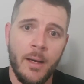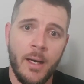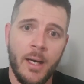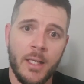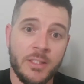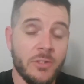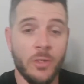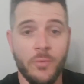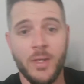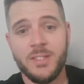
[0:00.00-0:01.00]
Just
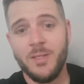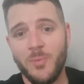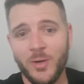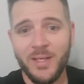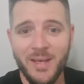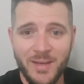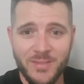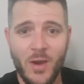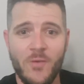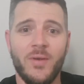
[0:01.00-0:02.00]
like the rest of your body,
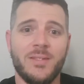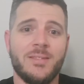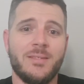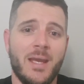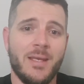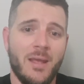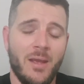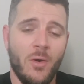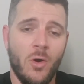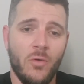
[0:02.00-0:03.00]
don't forget to take
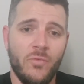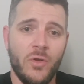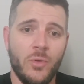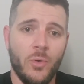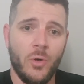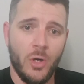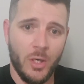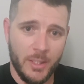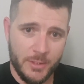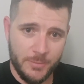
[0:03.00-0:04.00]
care of your
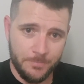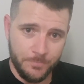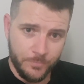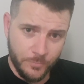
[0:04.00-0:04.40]
eyes.